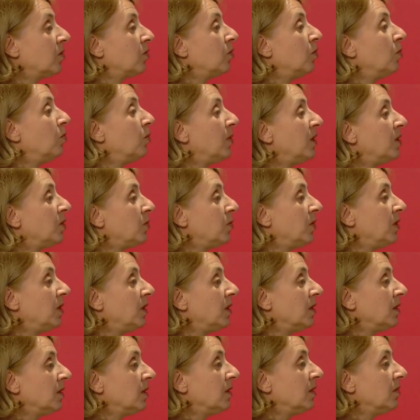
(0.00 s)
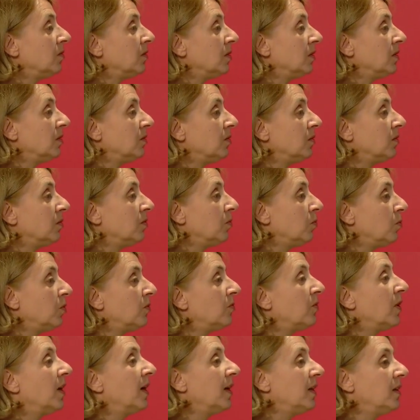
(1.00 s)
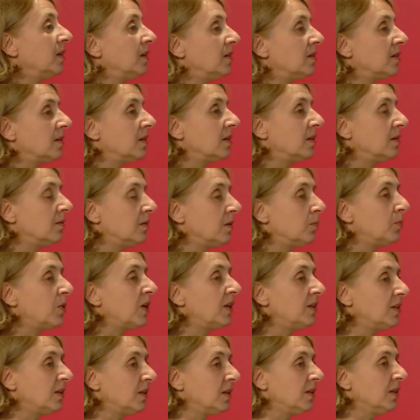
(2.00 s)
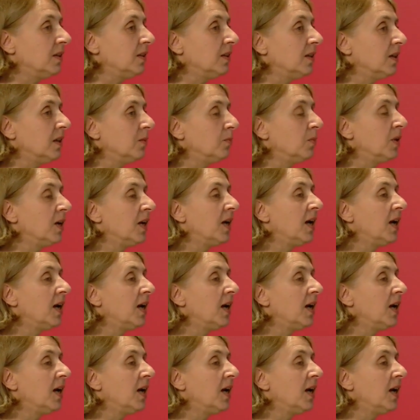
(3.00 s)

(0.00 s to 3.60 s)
through which we would finance the basic income.